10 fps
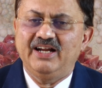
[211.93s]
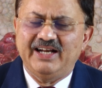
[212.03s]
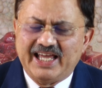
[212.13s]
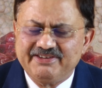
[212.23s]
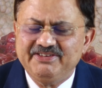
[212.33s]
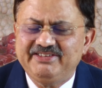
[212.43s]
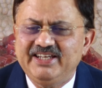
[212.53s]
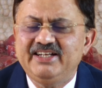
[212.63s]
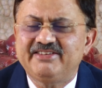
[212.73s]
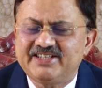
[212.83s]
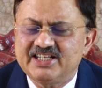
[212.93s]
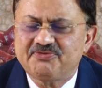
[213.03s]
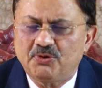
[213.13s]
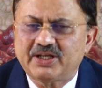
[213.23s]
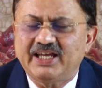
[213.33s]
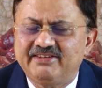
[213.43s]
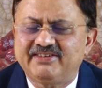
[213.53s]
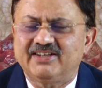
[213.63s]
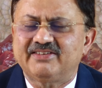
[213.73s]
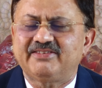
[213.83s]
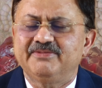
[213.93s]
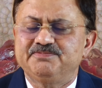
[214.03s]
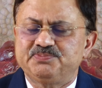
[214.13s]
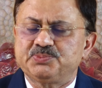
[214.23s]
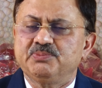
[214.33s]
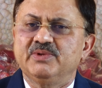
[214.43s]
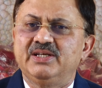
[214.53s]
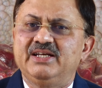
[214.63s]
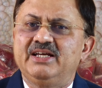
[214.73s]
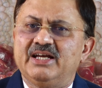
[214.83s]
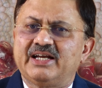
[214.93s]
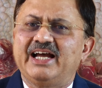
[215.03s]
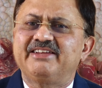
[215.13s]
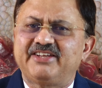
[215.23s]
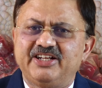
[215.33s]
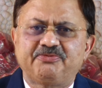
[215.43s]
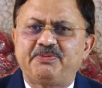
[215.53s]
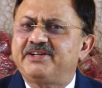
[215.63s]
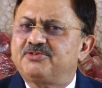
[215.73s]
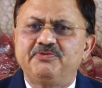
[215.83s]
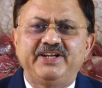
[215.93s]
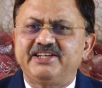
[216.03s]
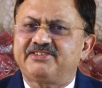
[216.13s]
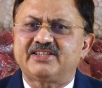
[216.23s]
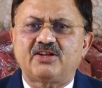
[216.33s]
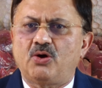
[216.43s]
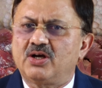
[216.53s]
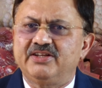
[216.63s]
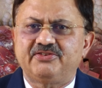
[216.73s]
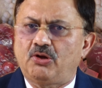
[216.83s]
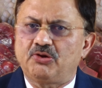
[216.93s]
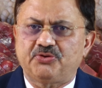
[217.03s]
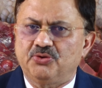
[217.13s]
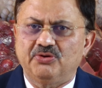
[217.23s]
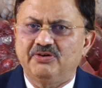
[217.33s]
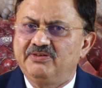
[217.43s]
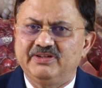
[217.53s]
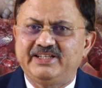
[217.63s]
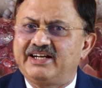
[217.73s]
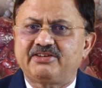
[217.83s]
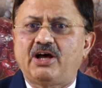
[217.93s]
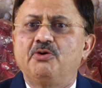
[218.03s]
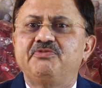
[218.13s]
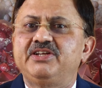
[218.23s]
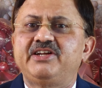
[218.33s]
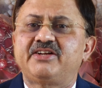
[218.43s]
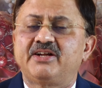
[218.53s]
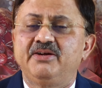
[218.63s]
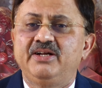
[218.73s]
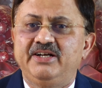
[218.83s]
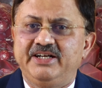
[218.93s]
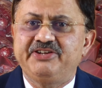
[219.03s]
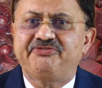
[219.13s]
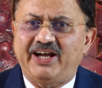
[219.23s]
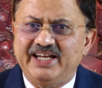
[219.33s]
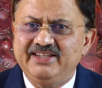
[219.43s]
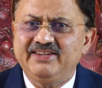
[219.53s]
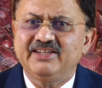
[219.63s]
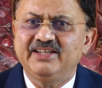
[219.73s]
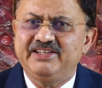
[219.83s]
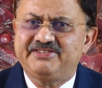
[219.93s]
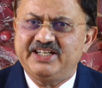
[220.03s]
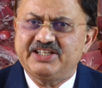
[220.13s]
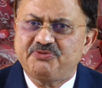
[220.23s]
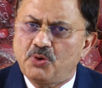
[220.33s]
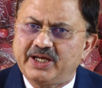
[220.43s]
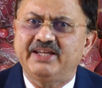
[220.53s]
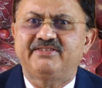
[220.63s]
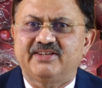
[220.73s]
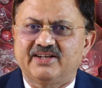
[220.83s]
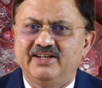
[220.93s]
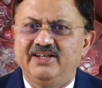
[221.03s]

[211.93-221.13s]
Like we see in stage 4 cancers, cancer spreads to various other organs also. That's how we define stage 4 cancer.